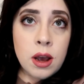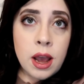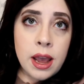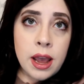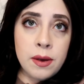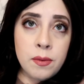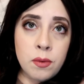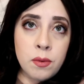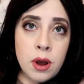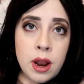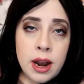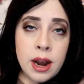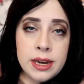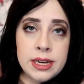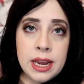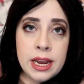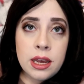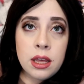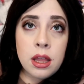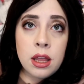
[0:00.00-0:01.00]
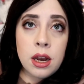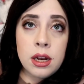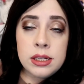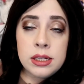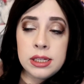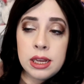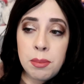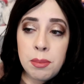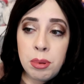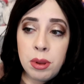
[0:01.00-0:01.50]
and I take a lot of
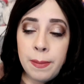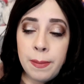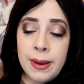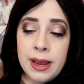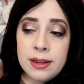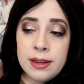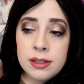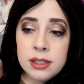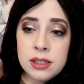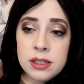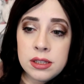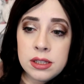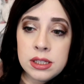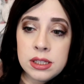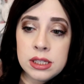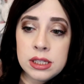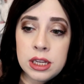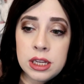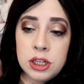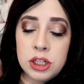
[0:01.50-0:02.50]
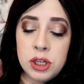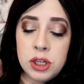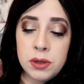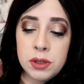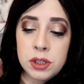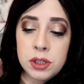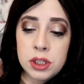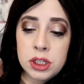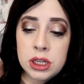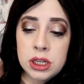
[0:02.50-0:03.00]
supplements that
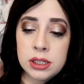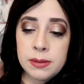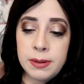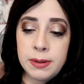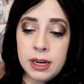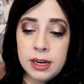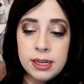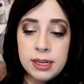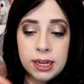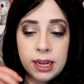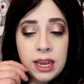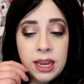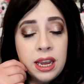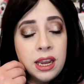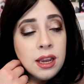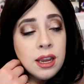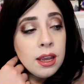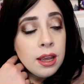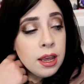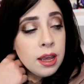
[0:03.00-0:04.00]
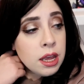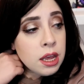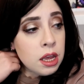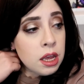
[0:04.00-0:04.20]
she tells me to take,